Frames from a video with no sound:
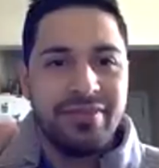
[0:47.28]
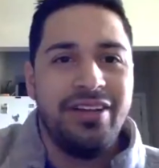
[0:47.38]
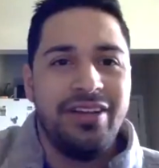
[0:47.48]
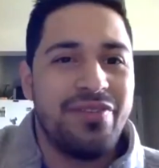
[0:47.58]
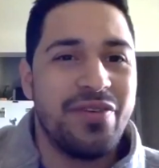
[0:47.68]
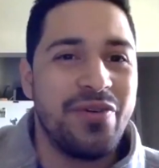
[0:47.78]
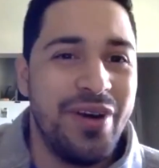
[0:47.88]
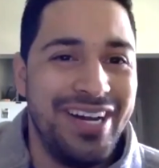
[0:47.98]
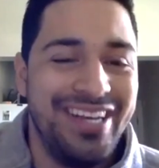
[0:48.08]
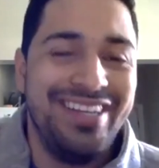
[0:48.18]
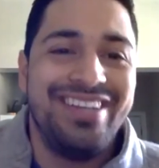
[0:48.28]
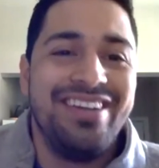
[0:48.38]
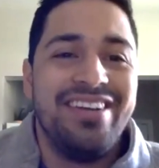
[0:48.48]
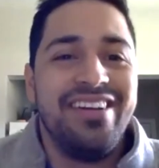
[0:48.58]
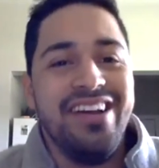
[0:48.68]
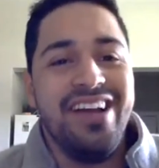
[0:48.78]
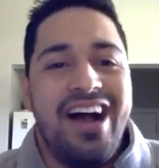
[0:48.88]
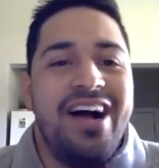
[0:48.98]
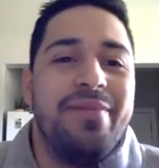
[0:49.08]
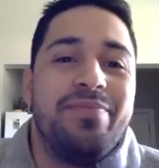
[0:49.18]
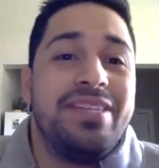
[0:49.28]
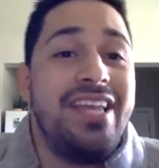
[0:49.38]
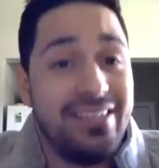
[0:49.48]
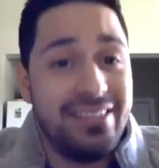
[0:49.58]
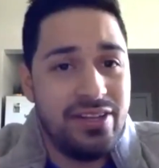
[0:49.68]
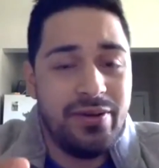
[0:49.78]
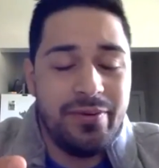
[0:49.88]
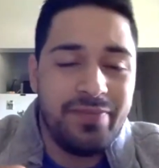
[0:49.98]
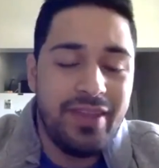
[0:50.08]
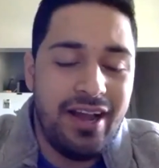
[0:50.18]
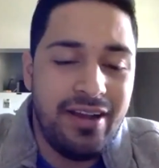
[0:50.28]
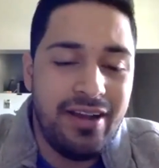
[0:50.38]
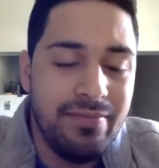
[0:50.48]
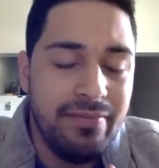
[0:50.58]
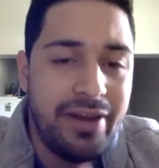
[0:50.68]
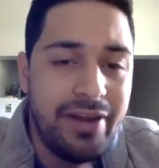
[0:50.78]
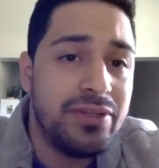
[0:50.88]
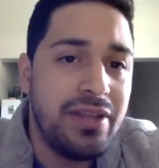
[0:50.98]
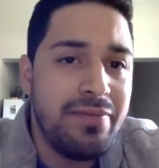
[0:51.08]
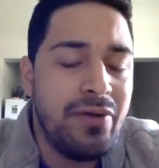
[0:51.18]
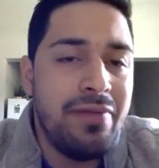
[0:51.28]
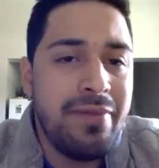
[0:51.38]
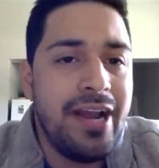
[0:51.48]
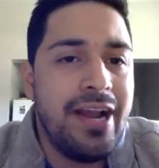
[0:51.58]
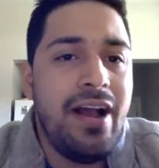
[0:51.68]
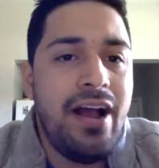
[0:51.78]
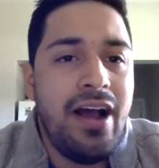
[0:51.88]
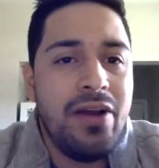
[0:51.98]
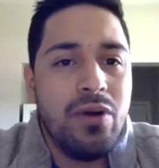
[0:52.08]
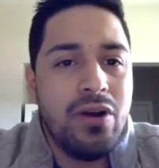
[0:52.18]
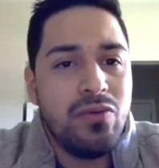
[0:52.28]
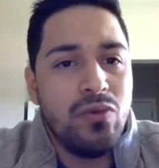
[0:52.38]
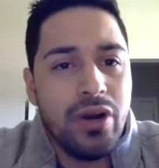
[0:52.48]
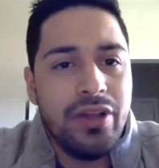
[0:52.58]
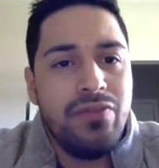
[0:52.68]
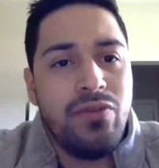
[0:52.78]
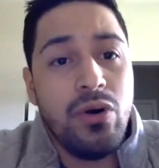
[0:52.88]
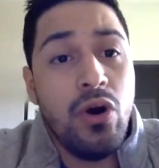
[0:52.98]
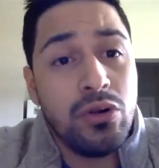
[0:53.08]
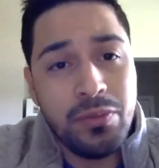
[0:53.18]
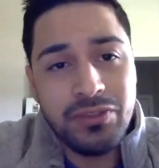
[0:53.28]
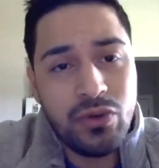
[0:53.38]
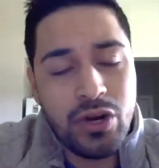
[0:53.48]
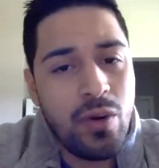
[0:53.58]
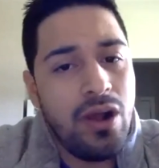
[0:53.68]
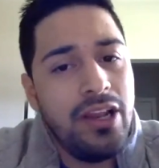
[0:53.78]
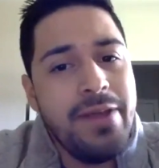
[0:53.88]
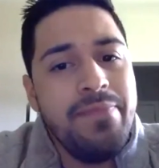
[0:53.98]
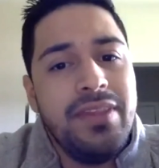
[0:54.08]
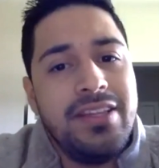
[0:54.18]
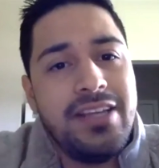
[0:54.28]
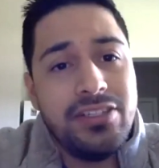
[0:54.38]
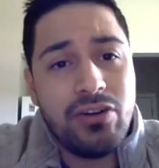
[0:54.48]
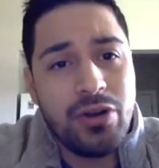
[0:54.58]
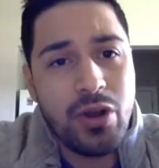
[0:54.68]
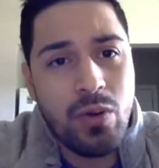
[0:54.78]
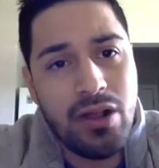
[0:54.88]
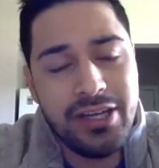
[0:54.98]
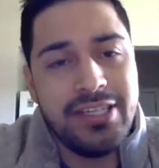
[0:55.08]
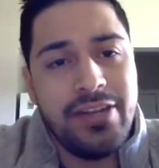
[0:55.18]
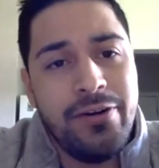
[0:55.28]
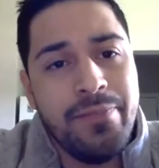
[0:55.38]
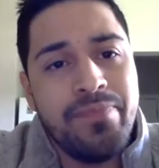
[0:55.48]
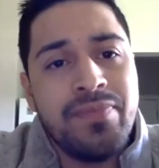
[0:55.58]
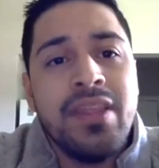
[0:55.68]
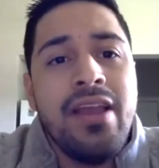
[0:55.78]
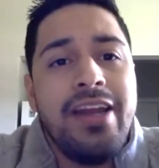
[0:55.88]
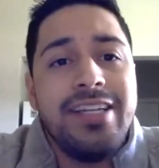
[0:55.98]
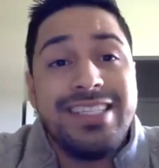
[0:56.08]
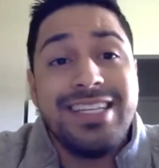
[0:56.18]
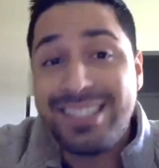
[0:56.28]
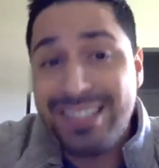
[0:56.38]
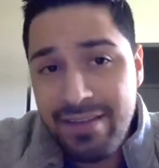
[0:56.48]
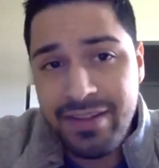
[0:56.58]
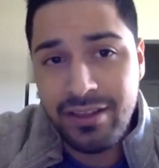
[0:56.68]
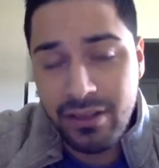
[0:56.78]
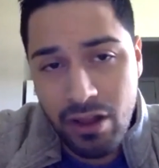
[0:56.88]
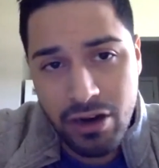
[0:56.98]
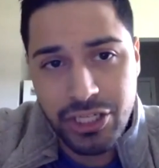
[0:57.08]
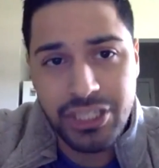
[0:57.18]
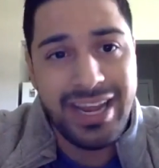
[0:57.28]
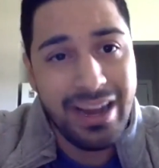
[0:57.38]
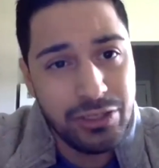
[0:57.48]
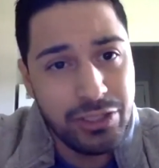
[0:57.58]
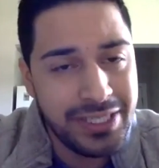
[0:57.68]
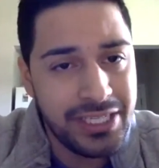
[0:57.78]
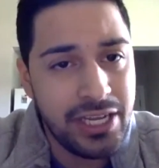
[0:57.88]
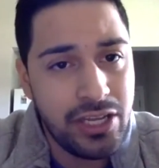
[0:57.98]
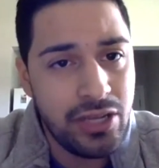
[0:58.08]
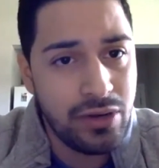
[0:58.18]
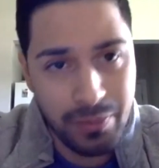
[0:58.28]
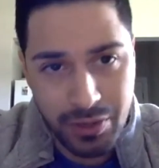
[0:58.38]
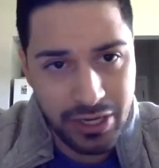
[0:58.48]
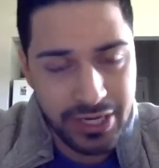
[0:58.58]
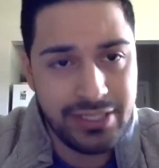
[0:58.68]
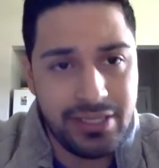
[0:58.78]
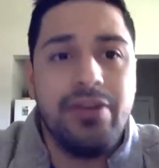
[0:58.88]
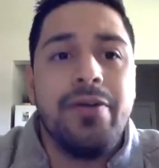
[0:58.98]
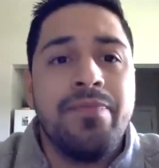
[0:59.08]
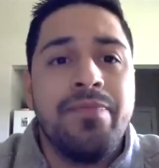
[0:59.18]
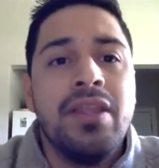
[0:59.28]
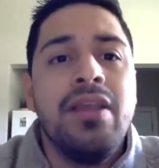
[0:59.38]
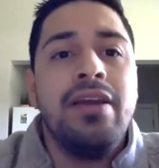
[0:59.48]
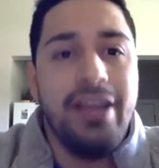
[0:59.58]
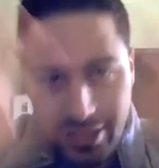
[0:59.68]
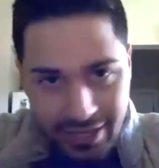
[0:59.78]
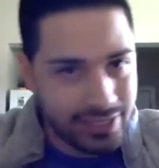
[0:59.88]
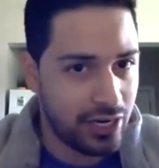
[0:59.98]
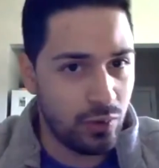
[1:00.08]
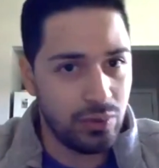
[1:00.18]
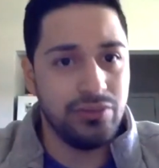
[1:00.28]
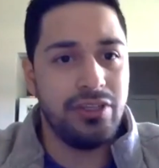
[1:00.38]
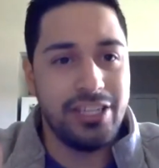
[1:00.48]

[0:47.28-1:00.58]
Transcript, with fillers: Hello, everyone. Um, yes, so uh, my name is Jose Manuel Vega. I work with, for Oklahoma for Equality, the Dennis R. Neill Equality Center, and it's the seventh largest LGBTQ community center in the entire world.